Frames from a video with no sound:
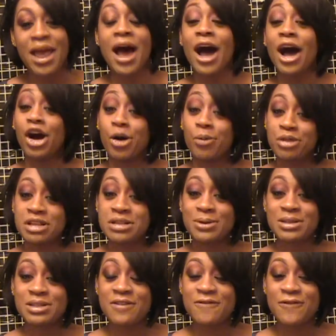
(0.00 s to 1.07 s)
I hope this
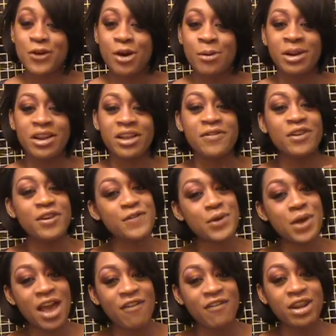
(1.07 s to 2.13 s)
was informative. If
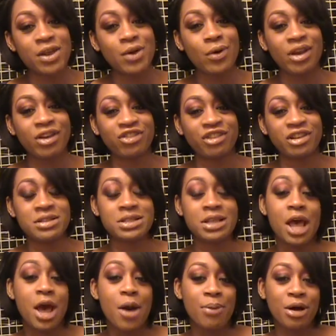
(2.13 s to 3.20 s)
you have any questions,
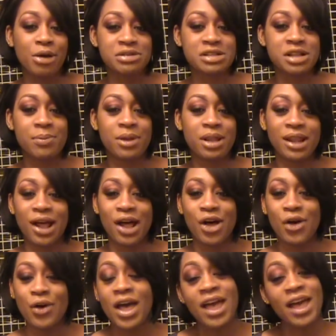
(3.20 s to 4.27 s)
post them
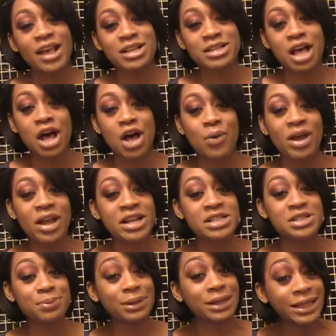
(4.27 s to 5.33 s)
below. As
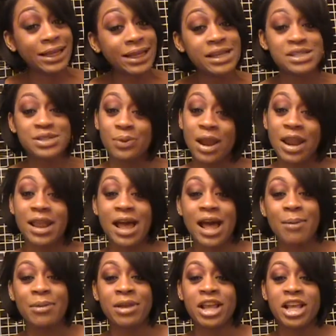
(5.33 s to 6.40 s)
always, please rate,
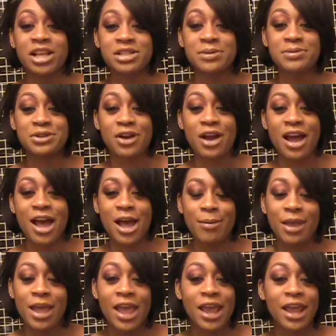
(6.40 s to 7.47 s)
comment, and
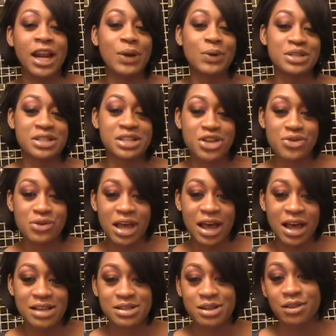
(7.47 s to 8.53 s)
subscribe, and I will see you
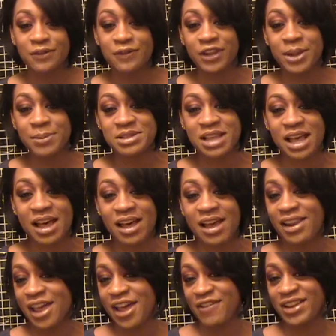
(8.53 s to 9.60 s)
guys on the flip
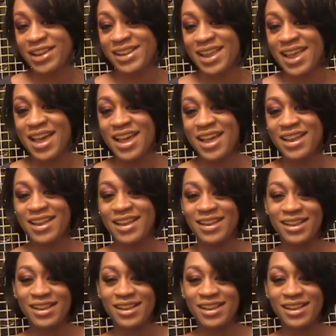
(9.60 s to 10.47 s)
side. Have a good day.